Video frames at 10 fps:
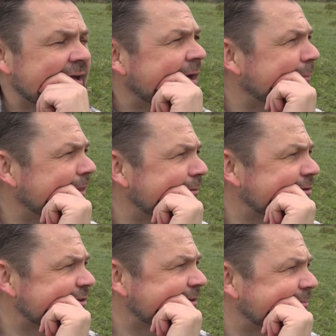Um, there
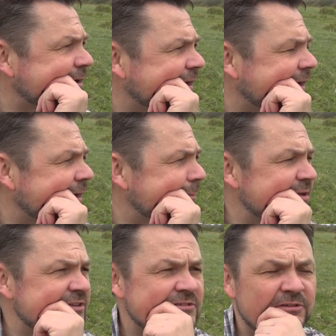was a, a,
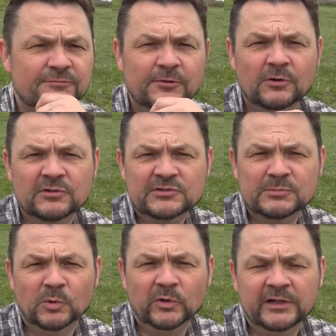mist and a fog this
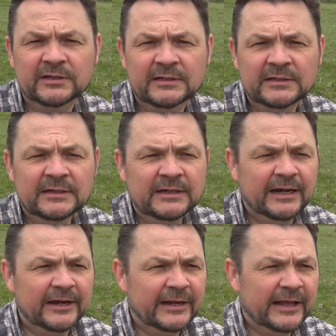morning
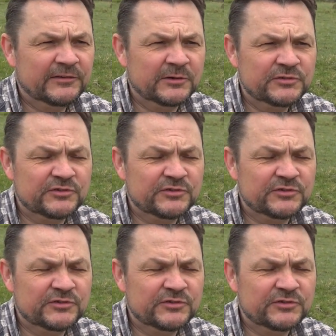uh, as I was